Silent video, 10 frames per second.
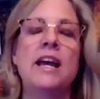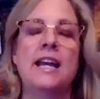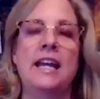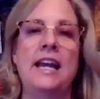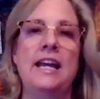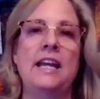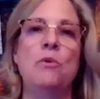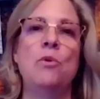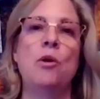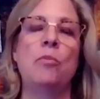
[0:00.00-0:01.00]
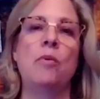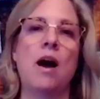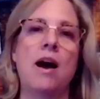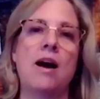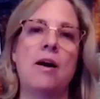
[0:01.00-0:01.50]
And Annie will
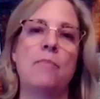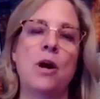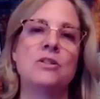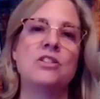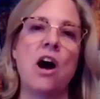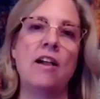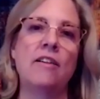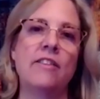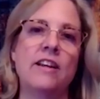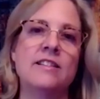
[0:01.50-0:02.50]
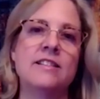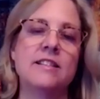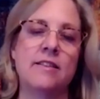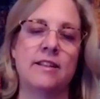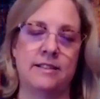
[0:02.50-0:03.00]
uh, post all of this,
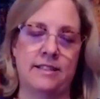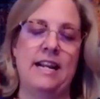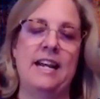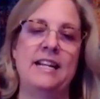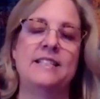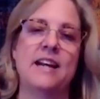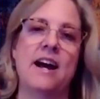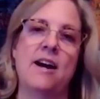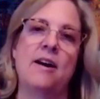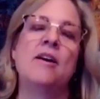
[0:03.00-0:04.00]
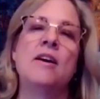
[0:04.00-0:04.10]
the, today's uh,